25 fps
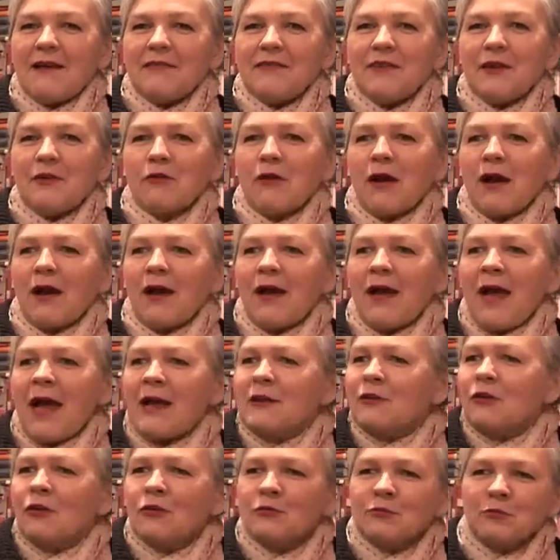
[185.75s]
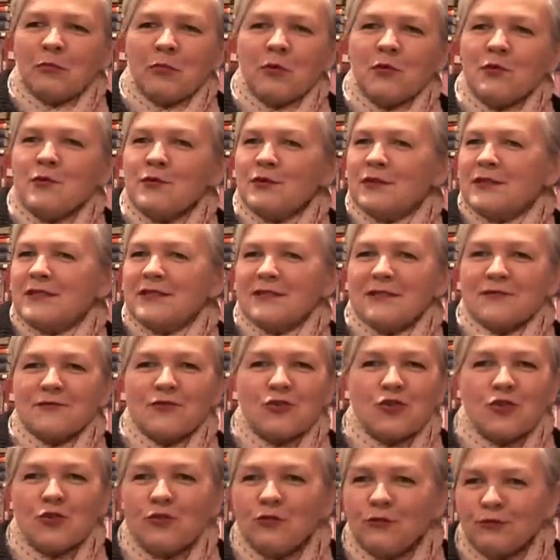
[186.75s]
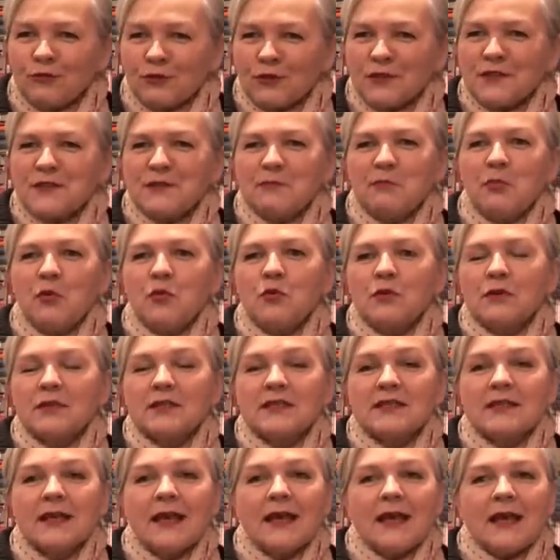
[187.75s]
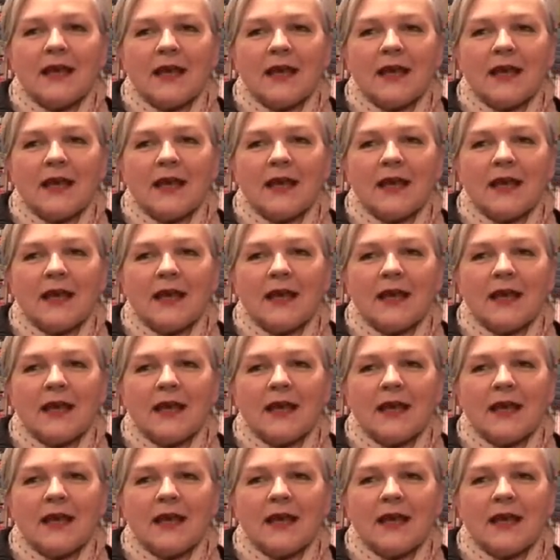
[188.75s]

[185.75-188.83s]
There are adult books and children's books.